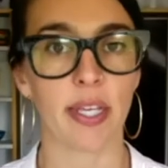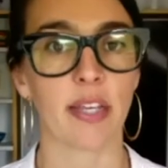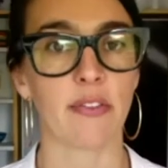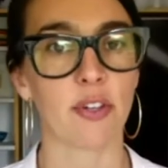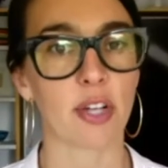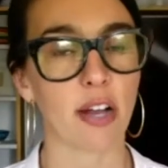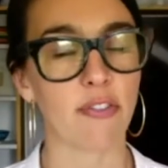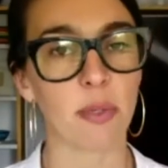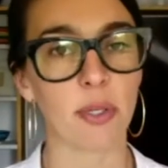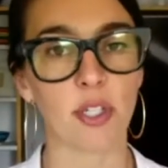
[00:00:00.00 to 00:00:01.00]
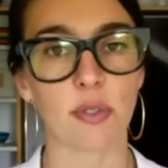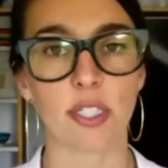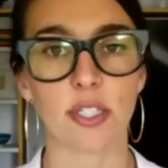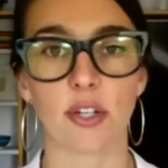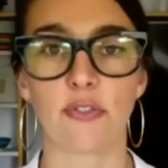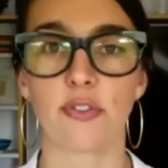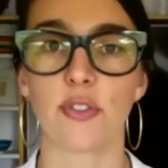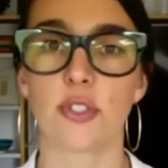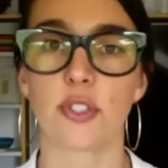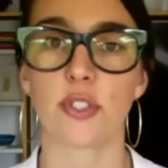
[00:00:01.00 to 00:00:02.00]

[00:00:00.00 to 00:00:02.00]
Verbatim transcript: If you're not familiar with Slow Foods,